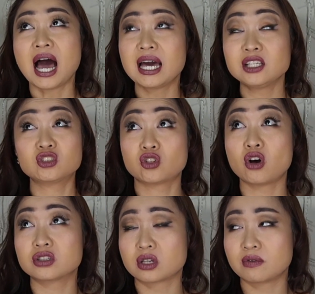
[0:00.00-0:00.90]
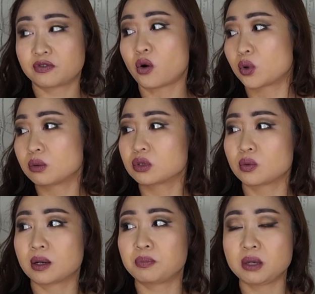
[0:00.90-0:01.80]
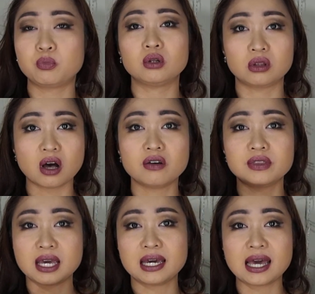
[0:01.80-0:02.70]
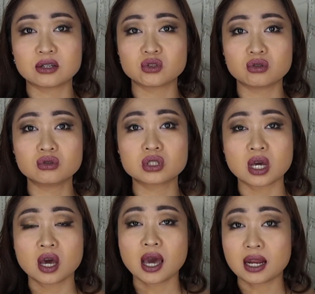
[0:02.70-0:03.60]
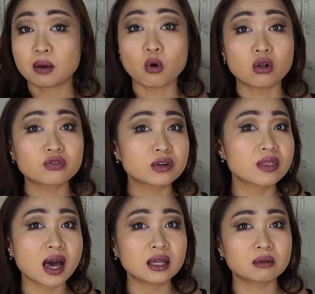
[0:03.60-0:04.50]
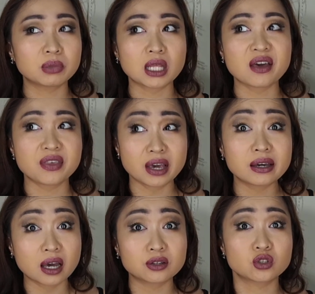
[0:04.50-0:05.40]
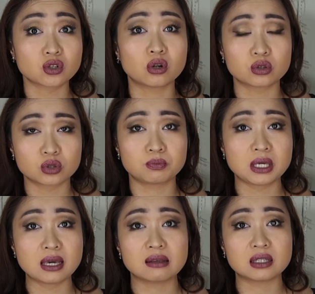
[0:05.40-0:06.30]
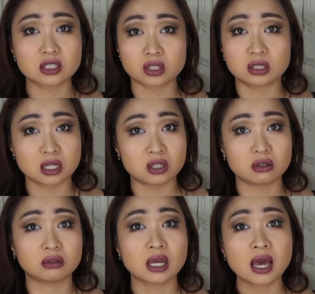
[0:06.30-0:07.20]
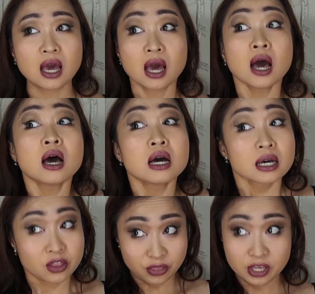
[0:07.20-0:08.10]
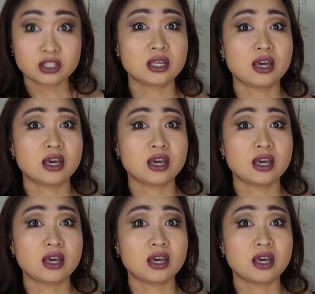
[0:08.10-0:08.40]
I saw some forums where people love the Hayasus, and I'm all for that, but I think Hayasus are also being discontinued this